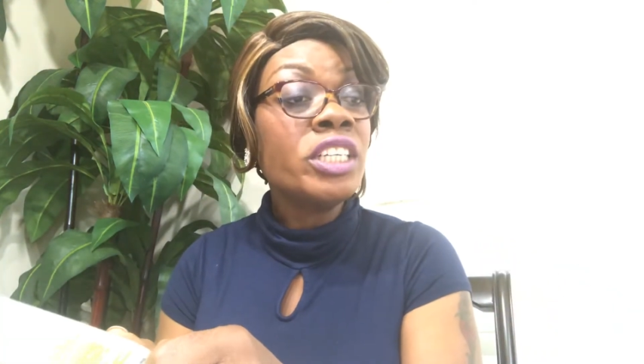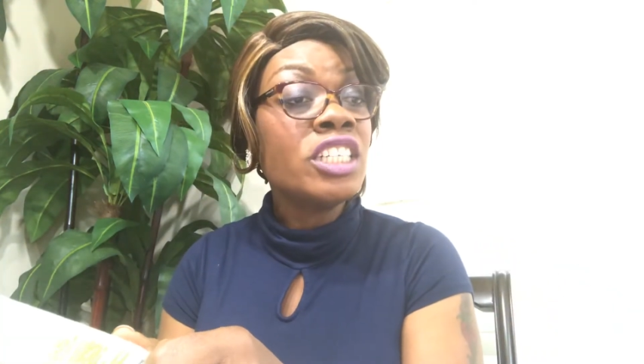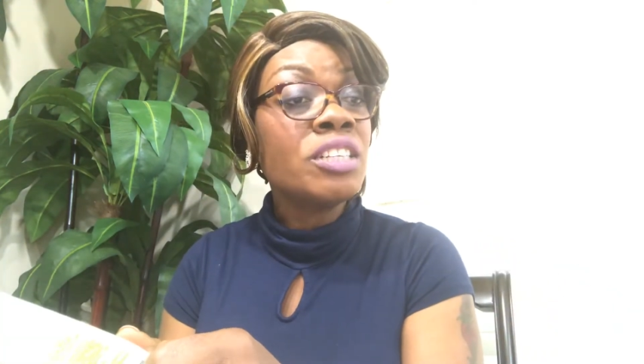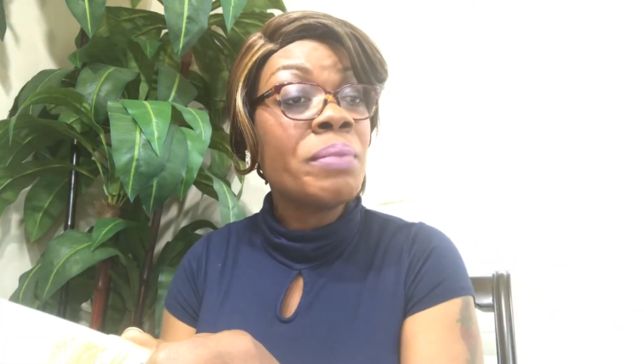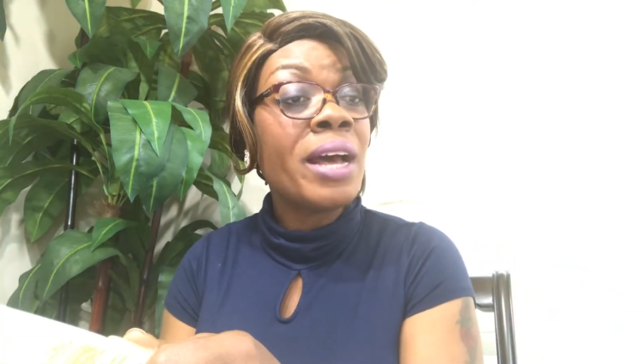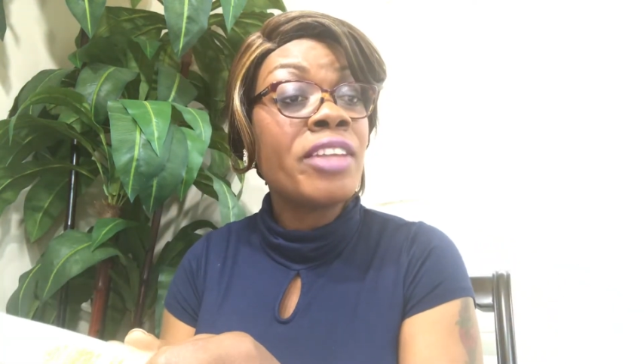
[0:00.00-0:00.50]

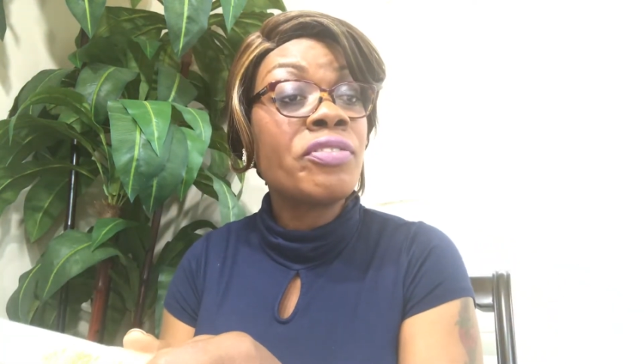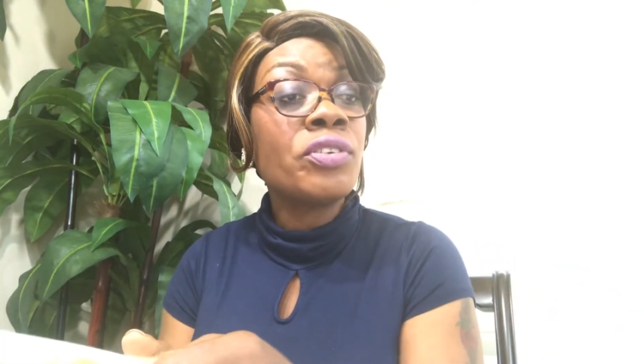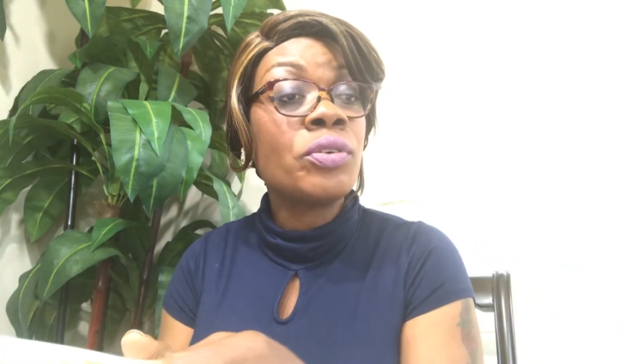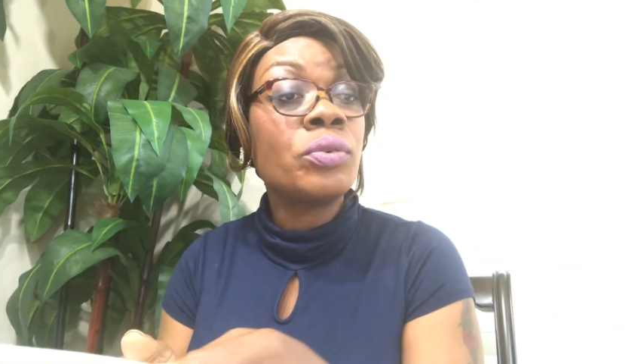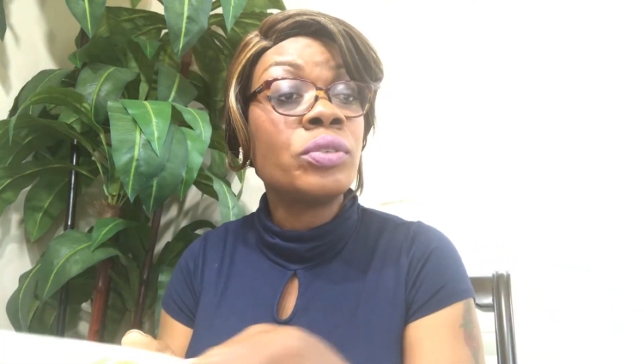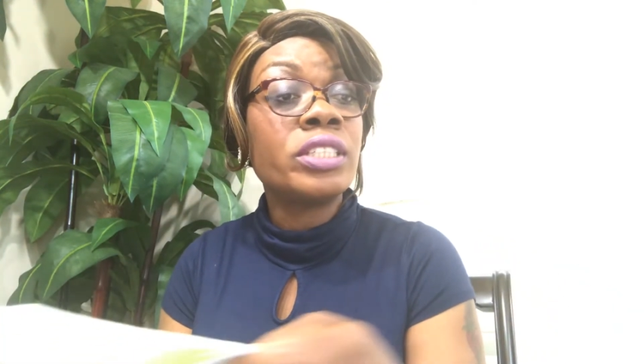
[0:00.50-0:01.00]
which is
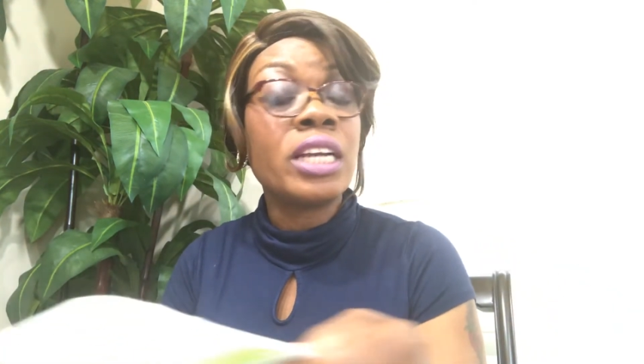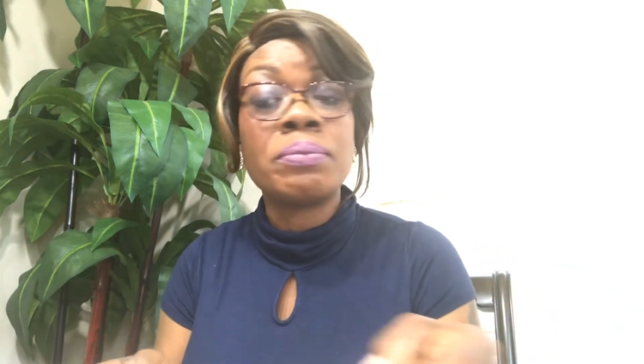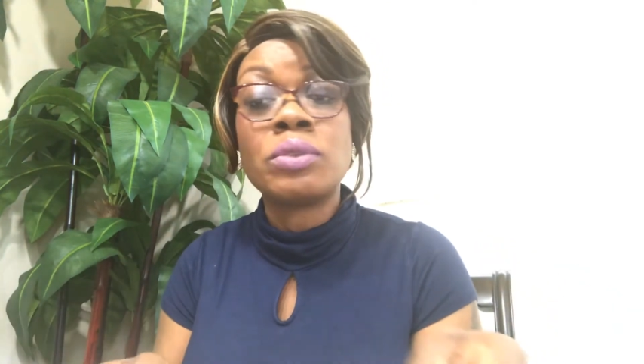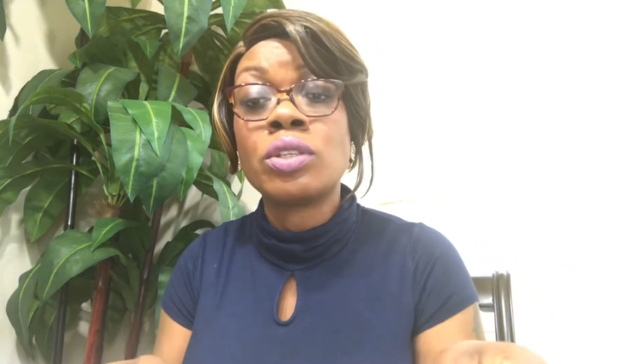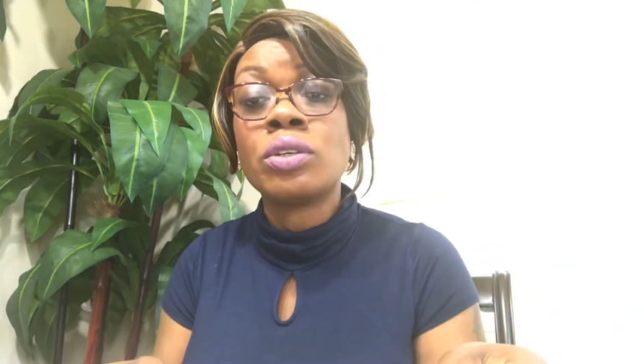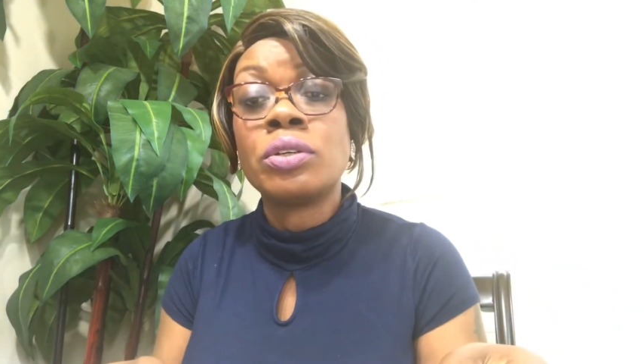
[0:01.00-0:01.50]

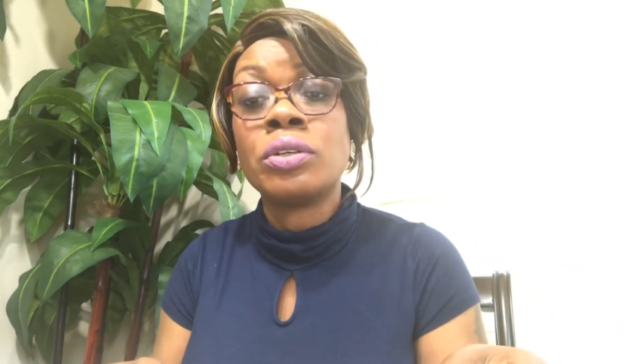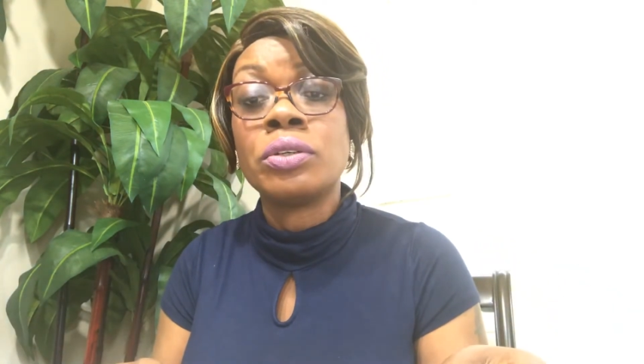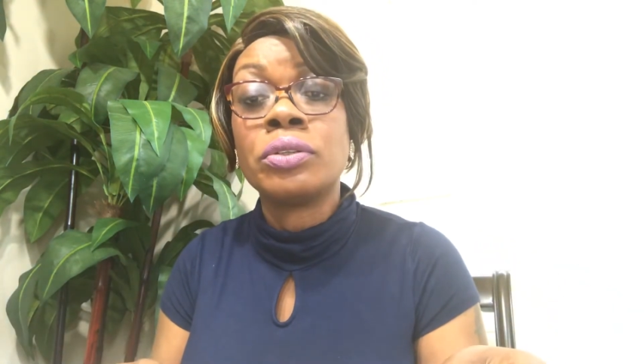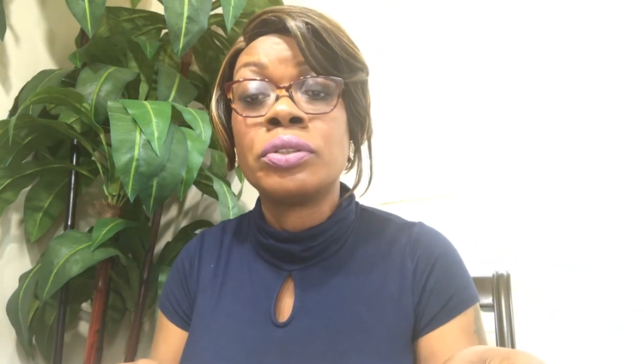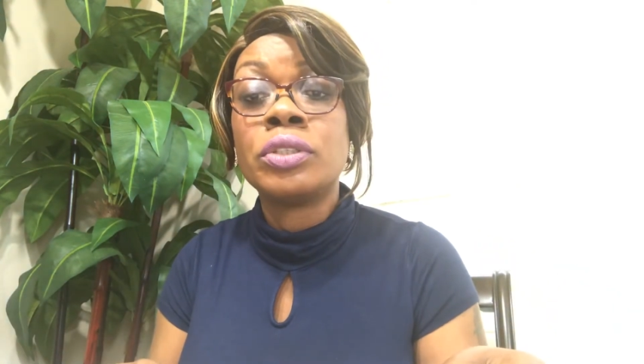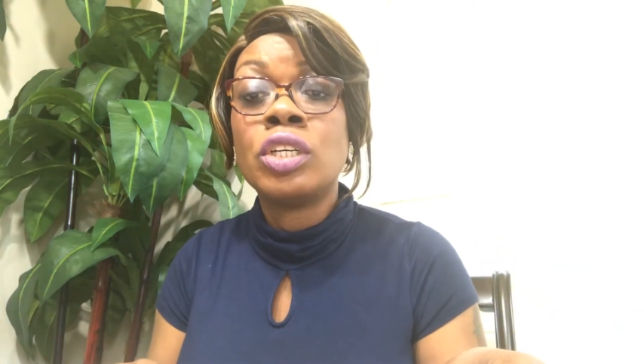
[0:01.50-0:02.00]
Matthew
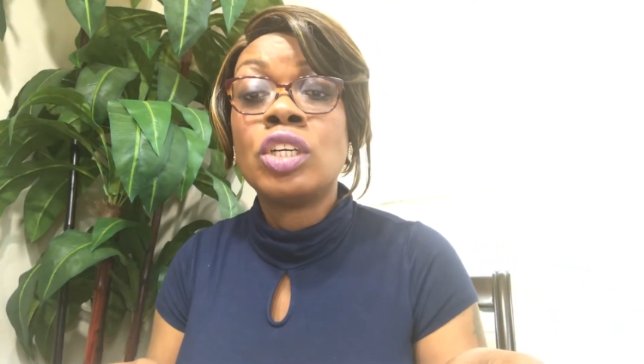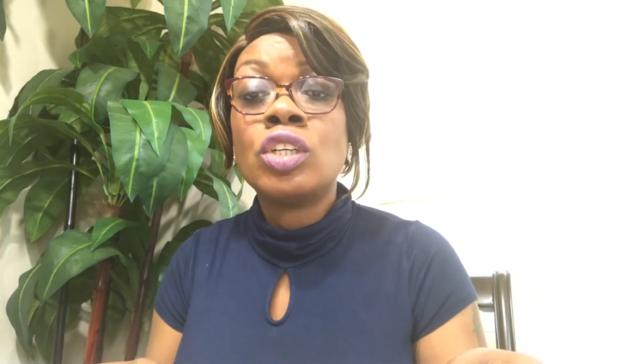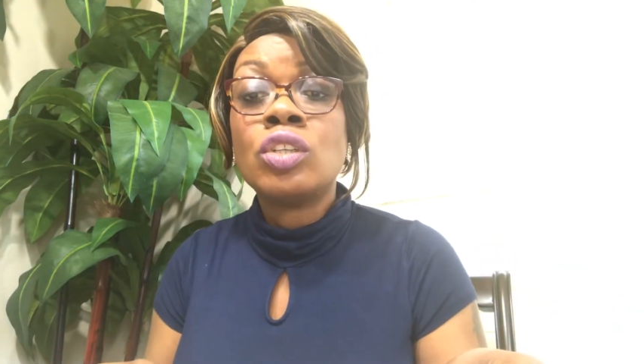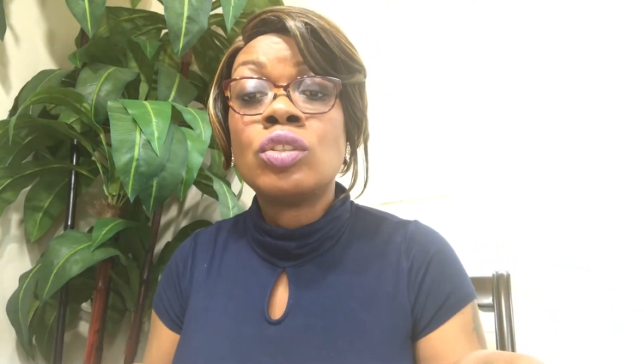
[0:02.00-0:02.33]
chapter